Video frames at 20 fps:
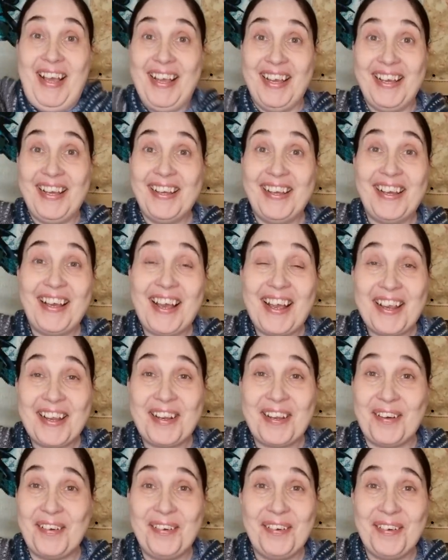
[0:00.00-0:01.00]
I
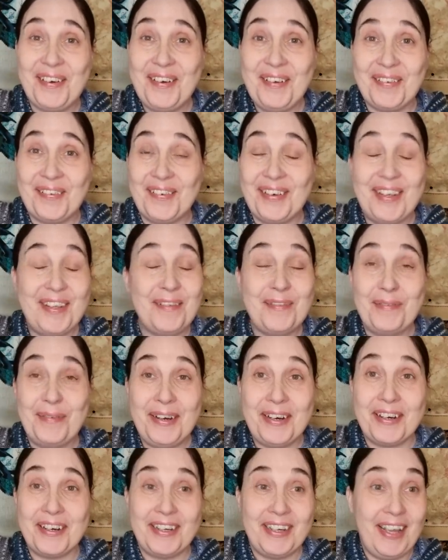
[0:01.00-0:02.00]
don't know. It's
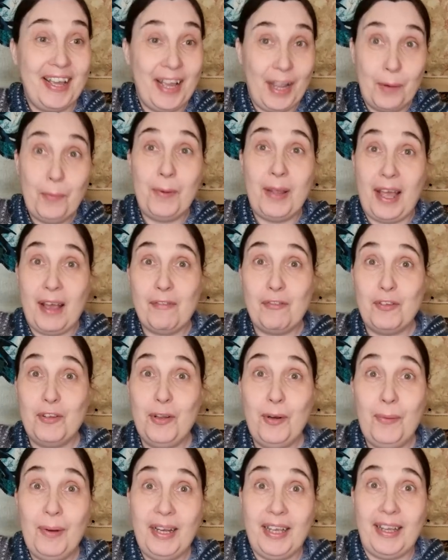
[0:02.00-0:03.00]
weird. And we have
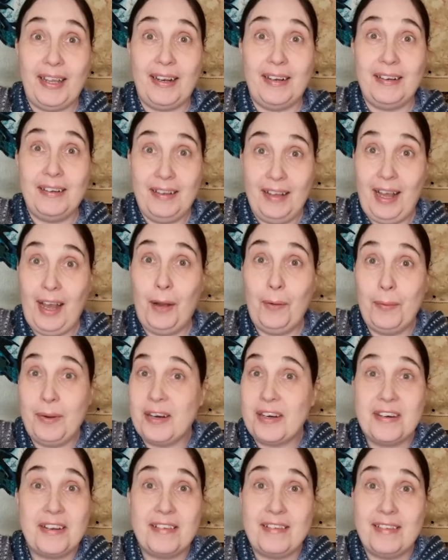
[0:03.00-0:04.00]
snow again. How
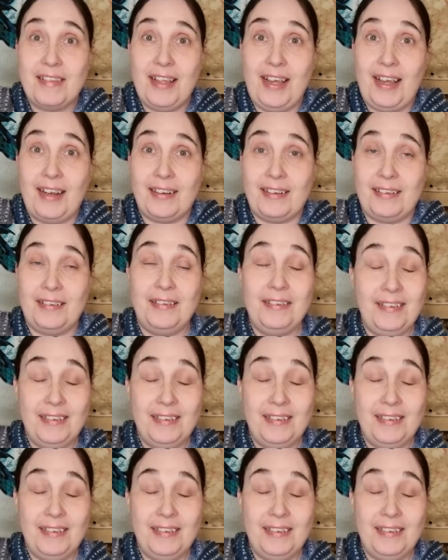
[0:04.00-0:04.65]
weird is that?